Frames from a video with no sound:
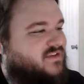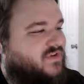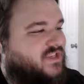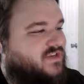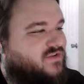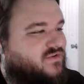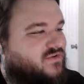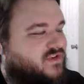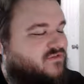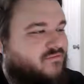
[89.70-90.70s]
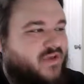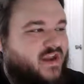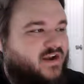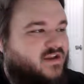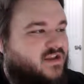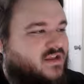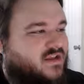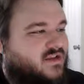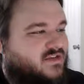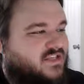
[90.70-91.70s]
see if we can do even better.
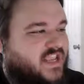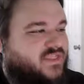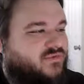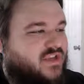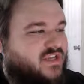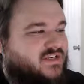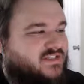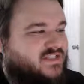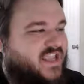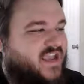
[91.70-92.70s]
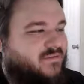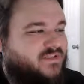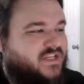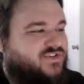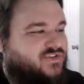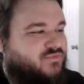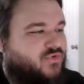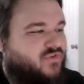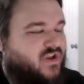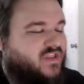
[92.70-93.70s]
Day three. Damn, teacher's
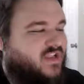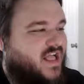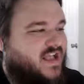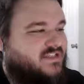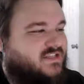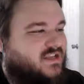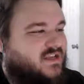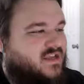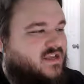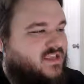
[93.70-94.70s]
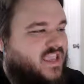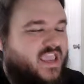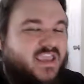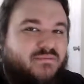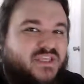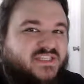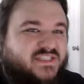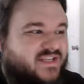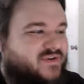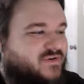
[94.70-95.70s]
moving around the class. Can't he be
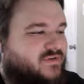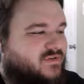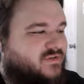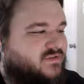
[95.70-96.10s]
still?